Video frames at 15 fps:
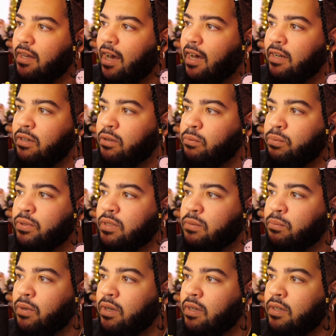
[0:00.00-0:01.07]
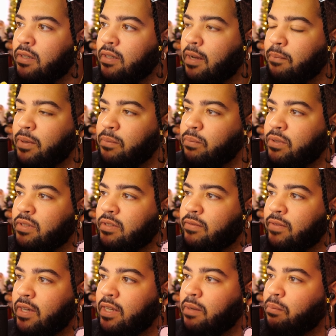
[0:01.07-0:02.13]
I know Pittsburgh, I mean
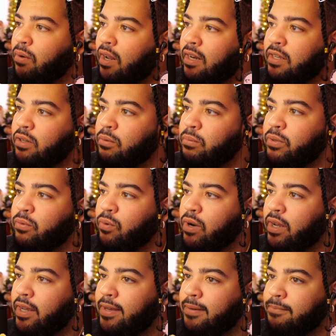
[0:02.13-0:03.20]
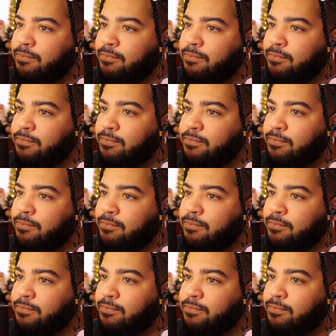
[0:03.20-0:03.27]
Pennsylvania probably gonna be red.